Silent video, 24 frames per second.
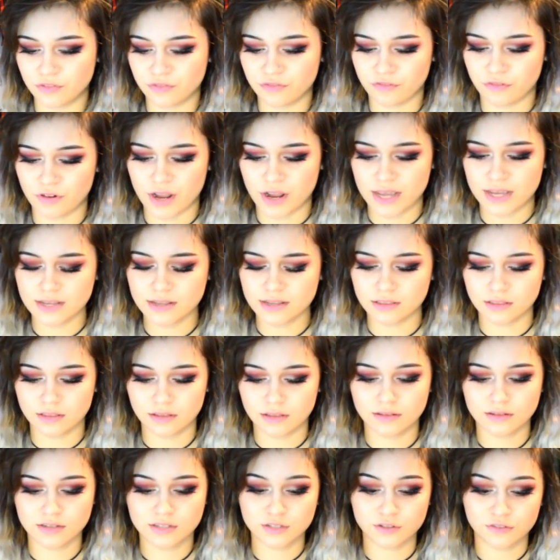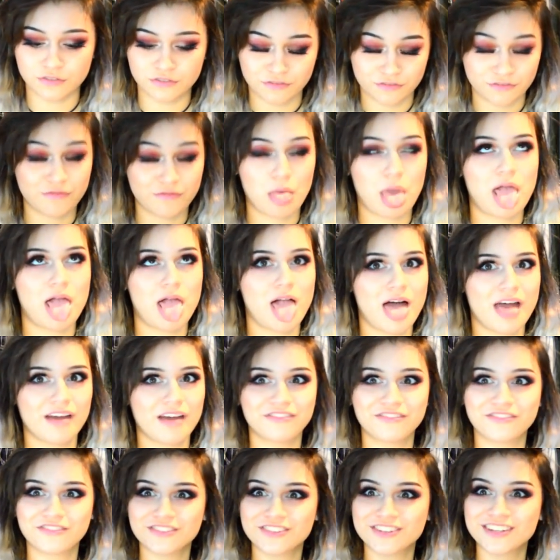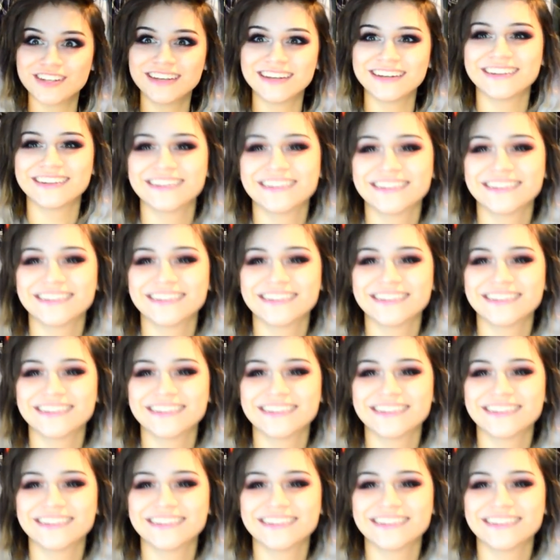fray to lift